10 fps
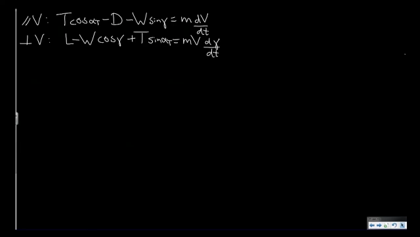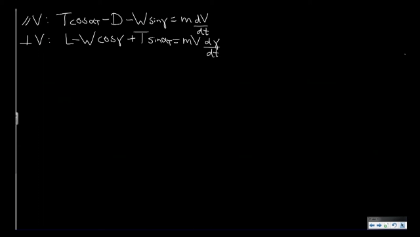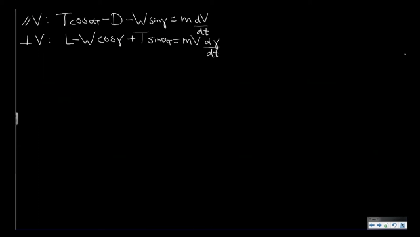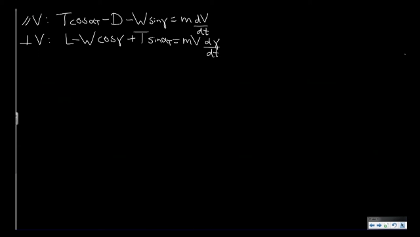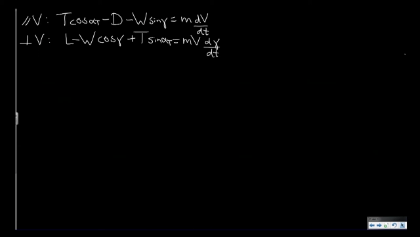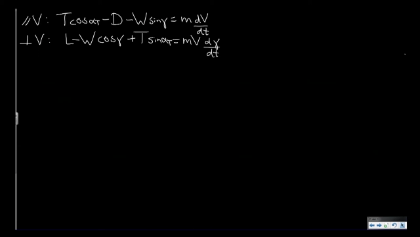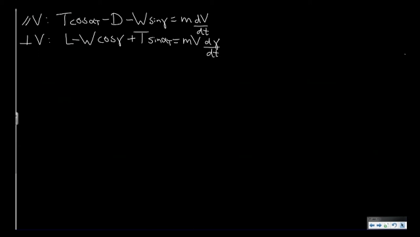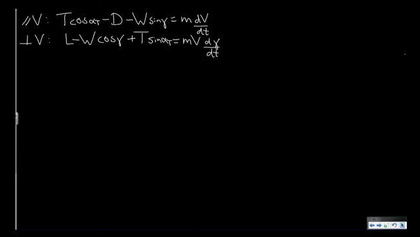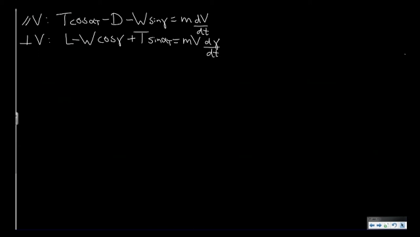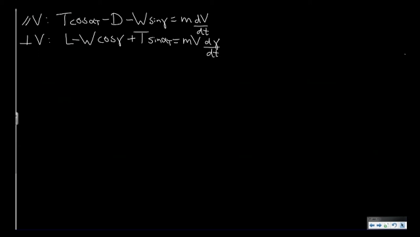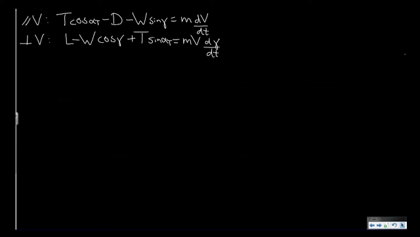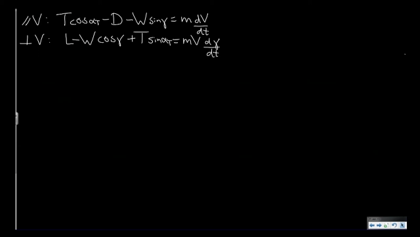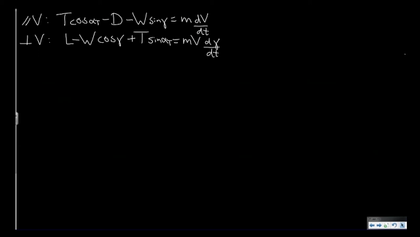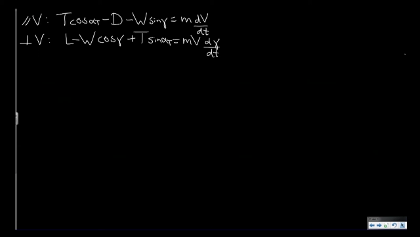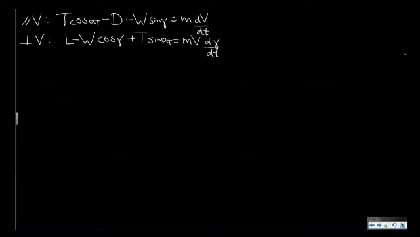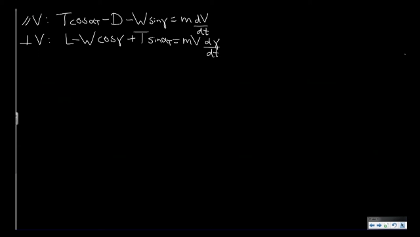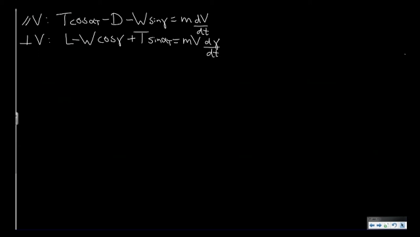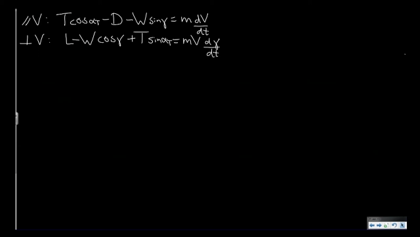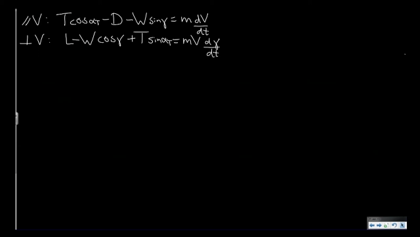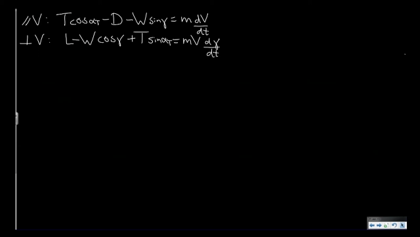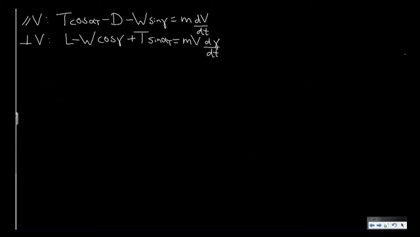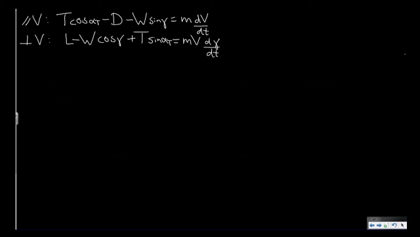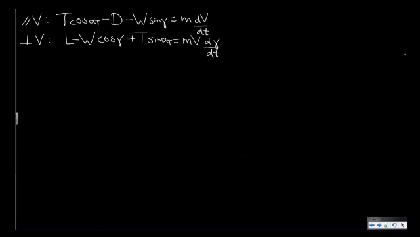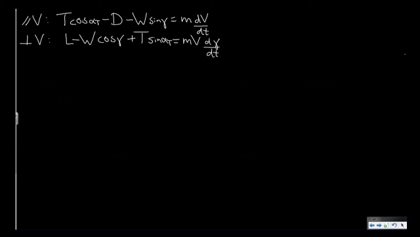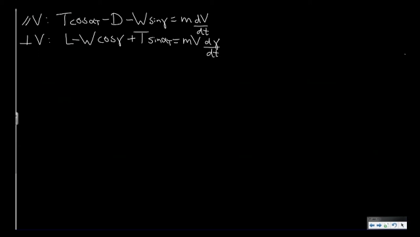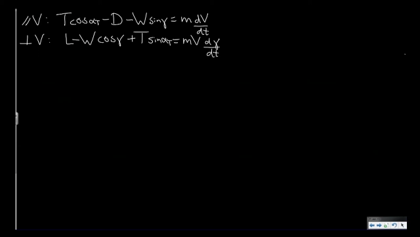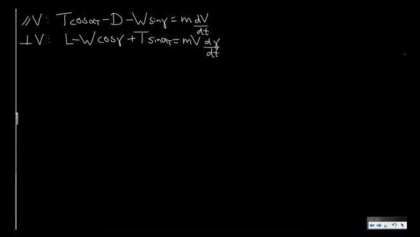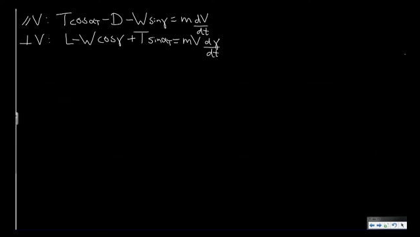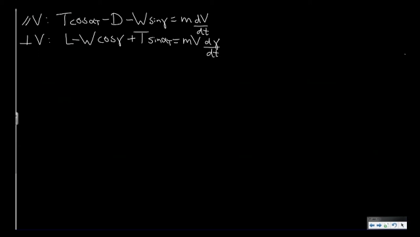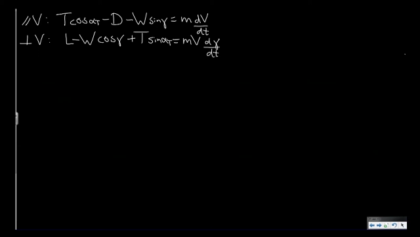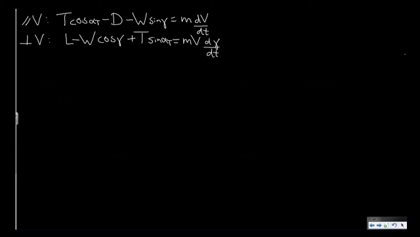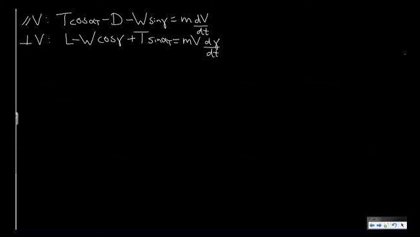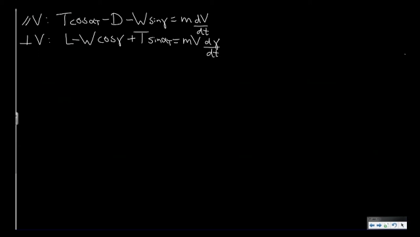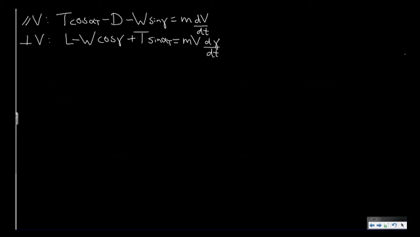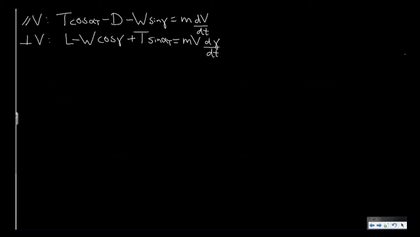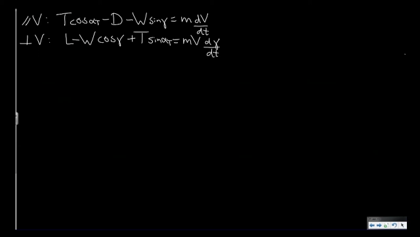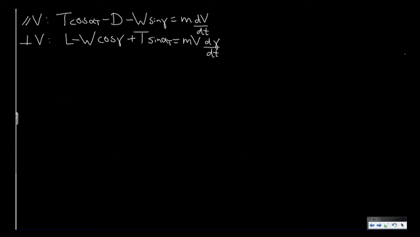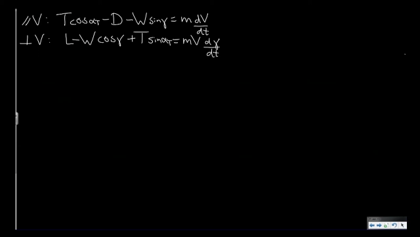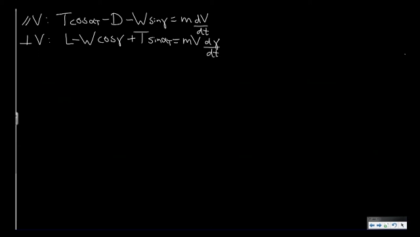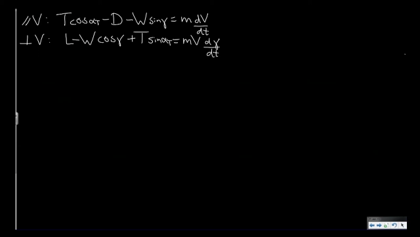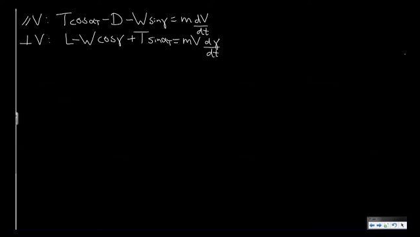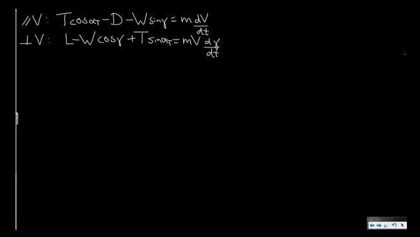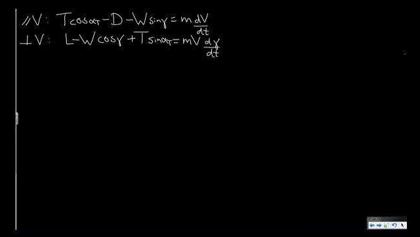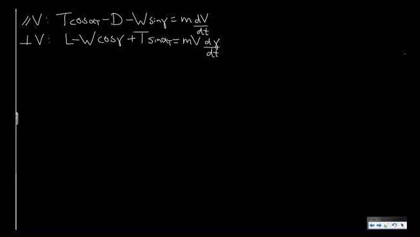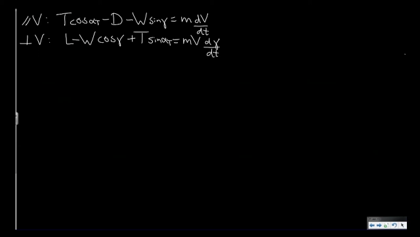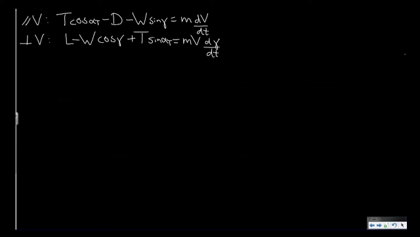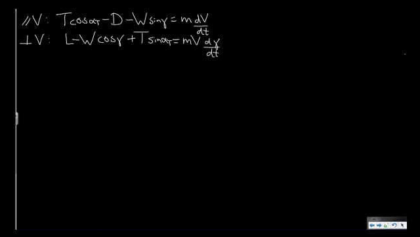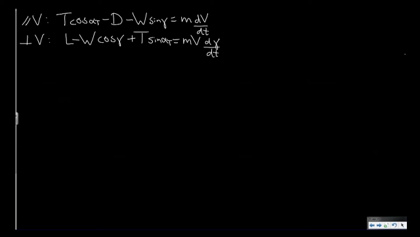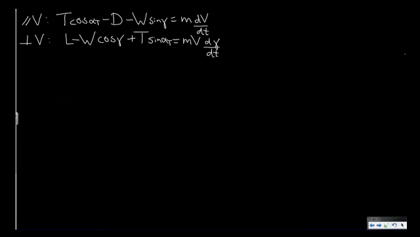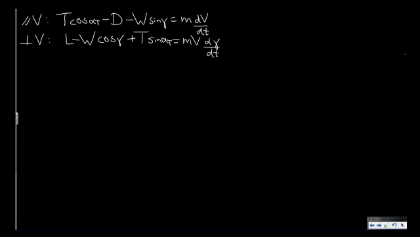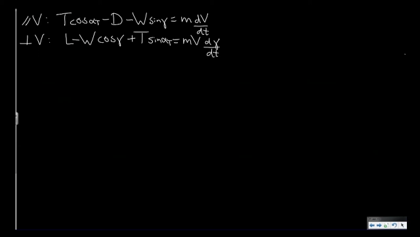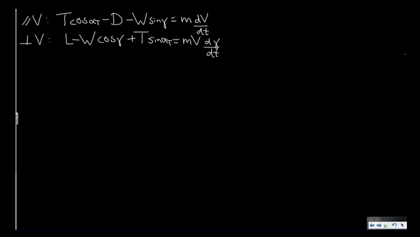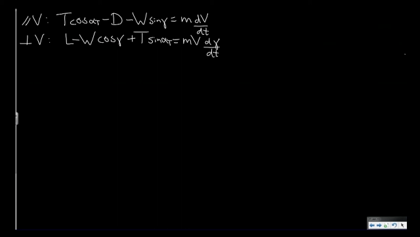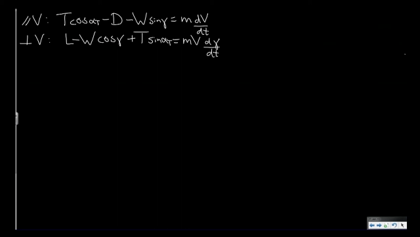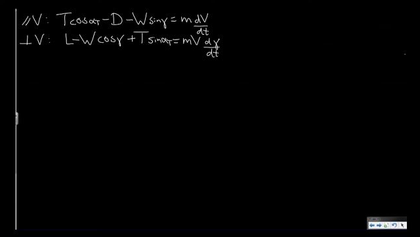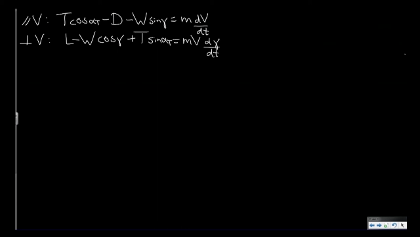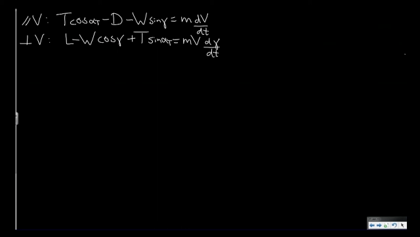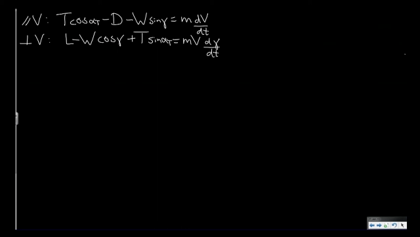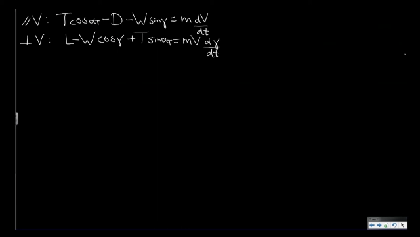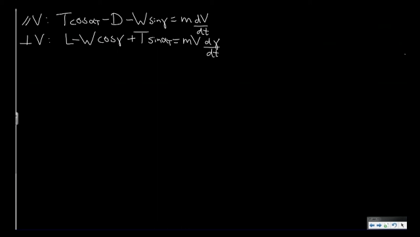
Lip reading: Nobody's mouth can be seen.